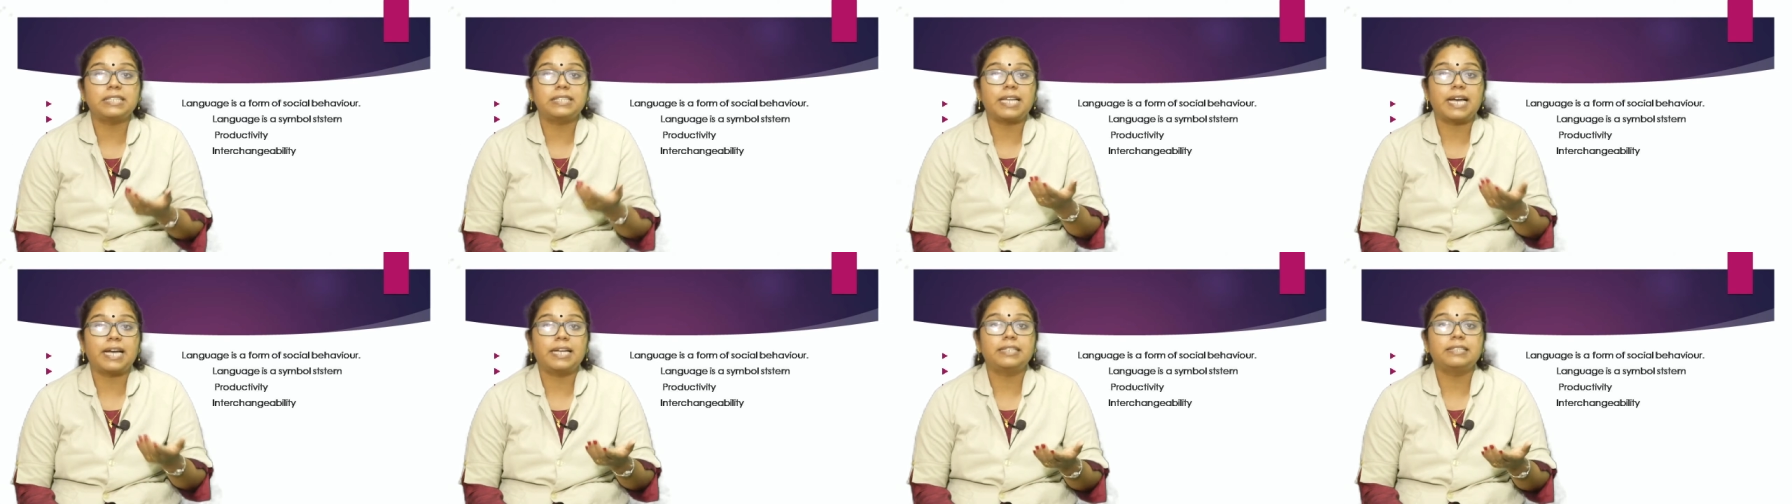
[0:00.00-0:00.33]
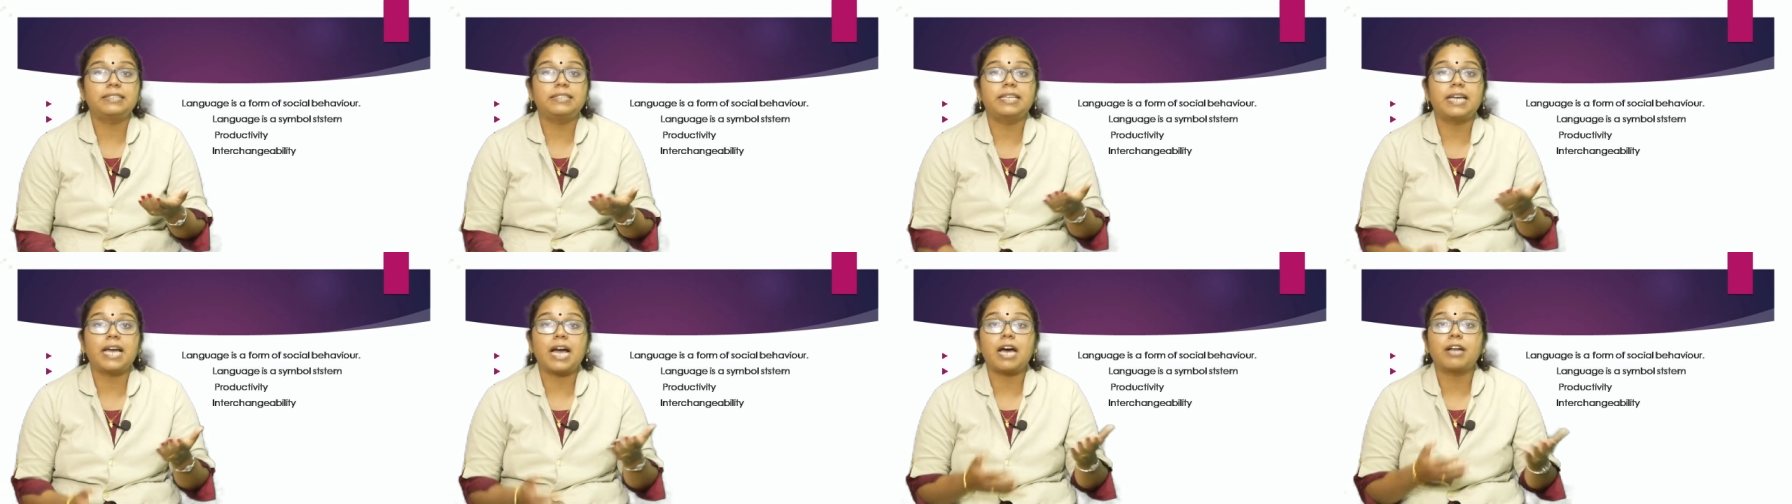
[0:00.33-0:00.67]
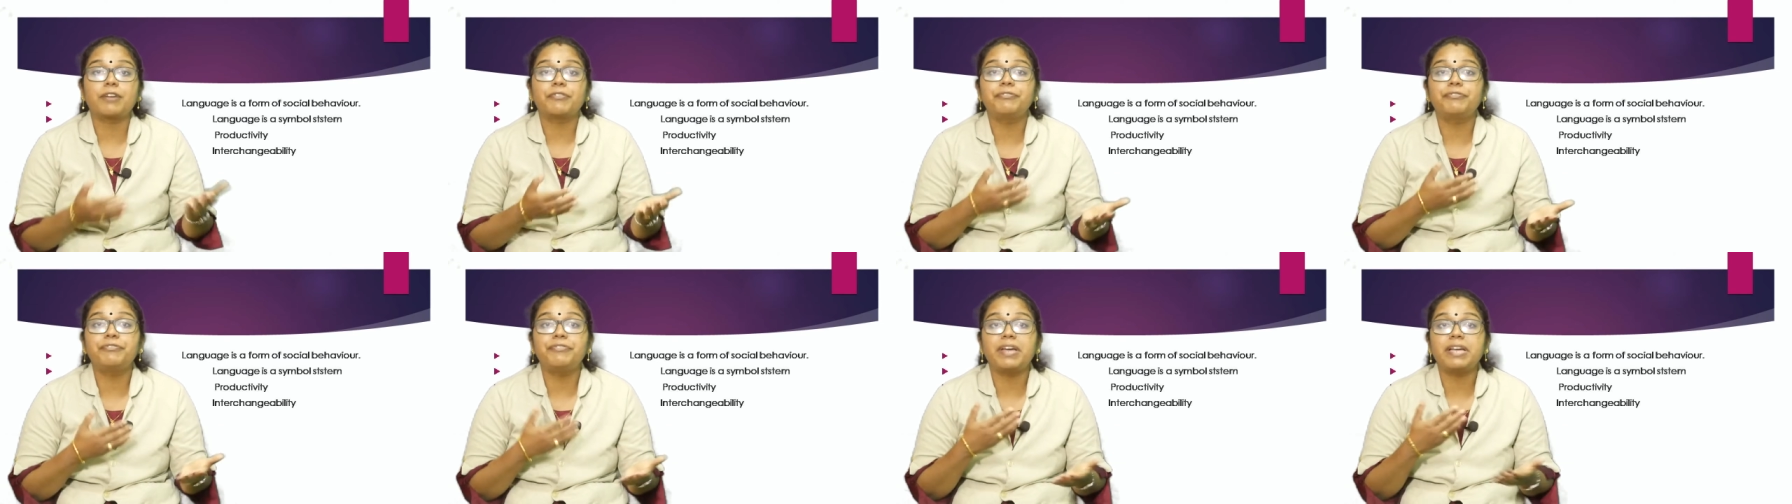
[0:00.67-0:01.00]
that they
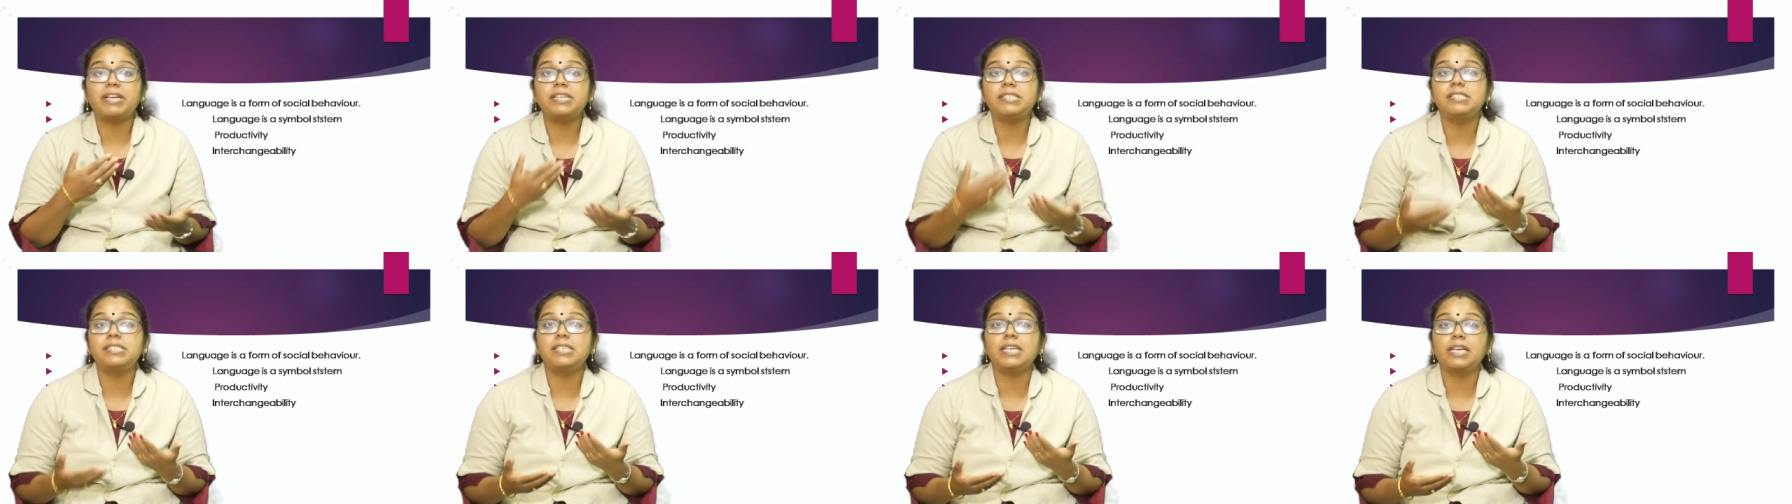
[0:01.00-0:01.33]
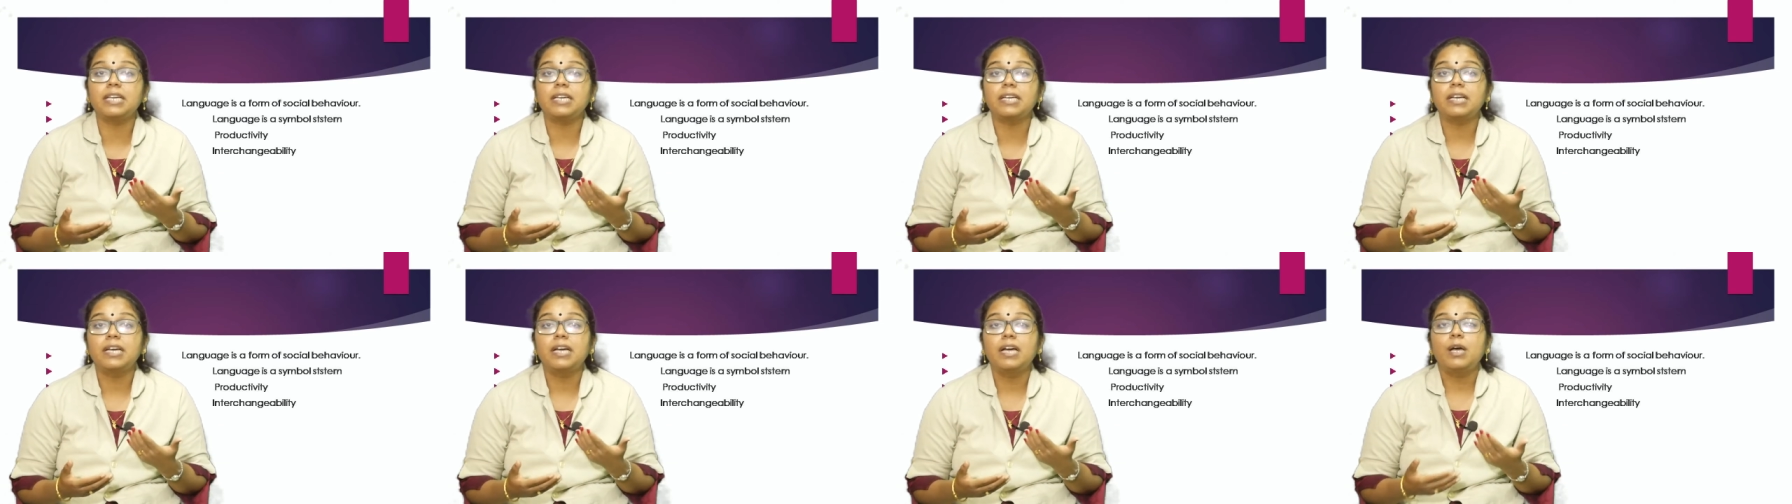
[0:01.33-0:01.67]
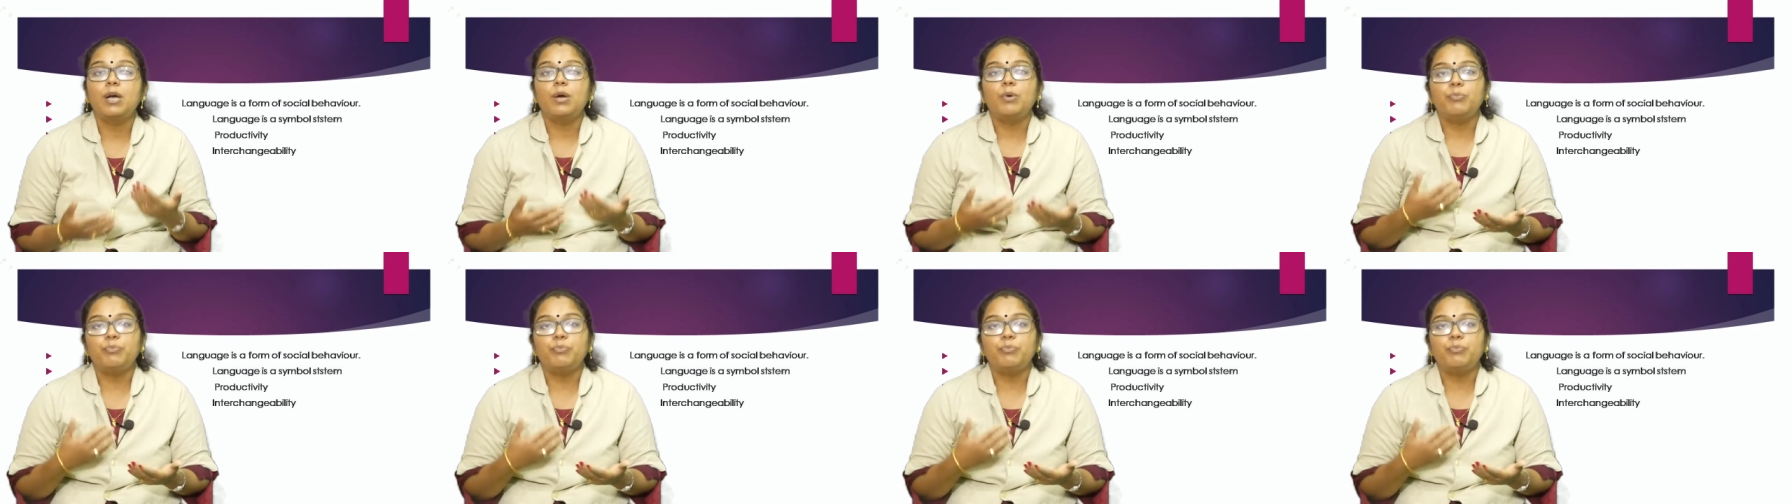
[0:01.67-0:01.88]
are facing